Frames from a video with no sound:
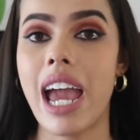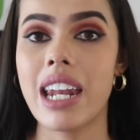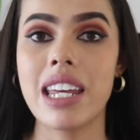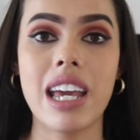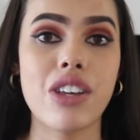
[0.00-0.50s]

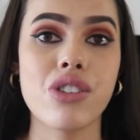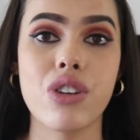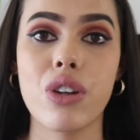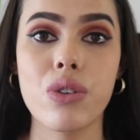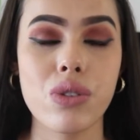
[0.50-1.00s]
any
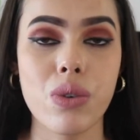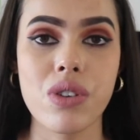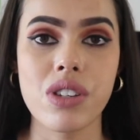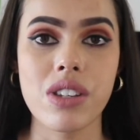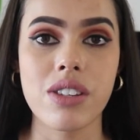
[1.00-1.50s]
external
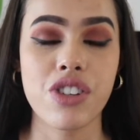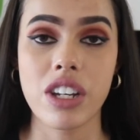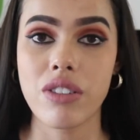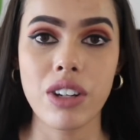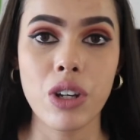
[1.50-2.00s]
sources
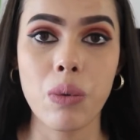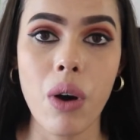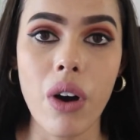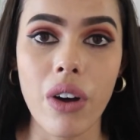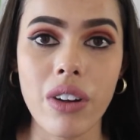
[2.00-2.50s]
cheering you
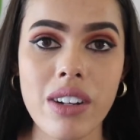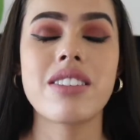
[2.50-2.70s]
on,